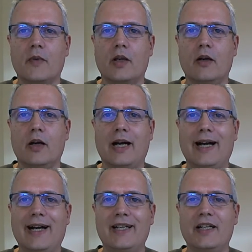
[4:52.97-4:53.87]

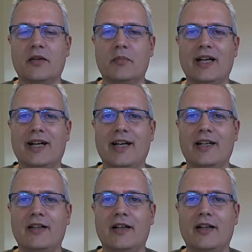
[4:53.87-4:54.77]
hiding
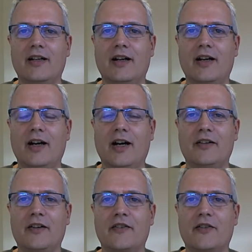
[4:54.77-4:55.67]
behind
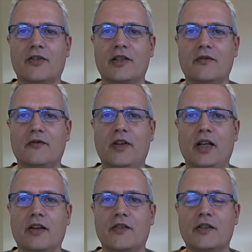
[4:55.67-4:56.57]
other thoughts and
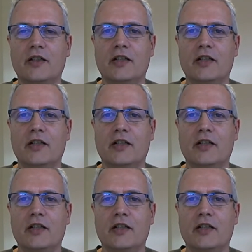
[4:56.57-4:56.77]
feelings,